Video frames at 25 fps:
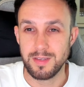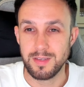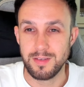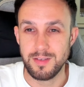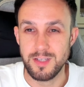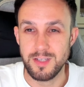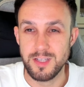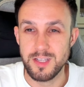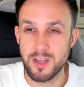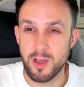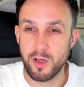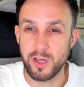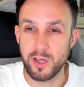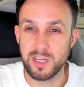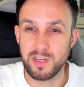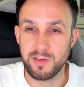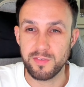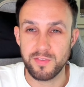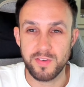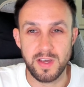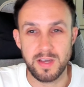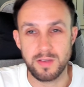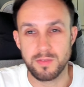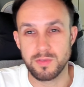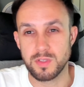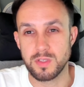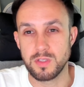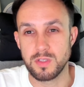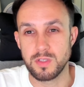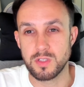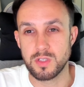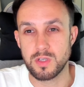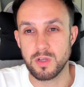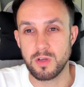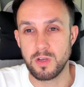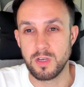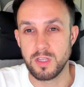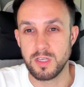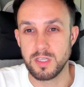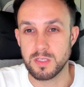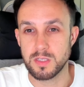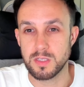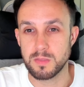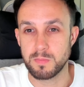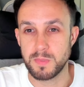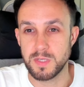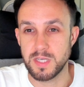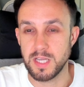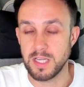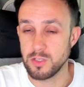$9,000
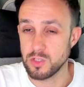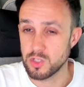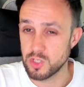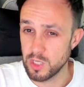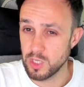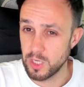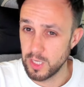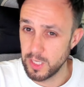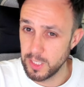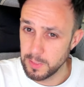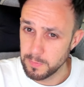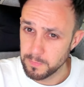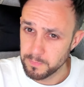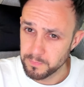potentially.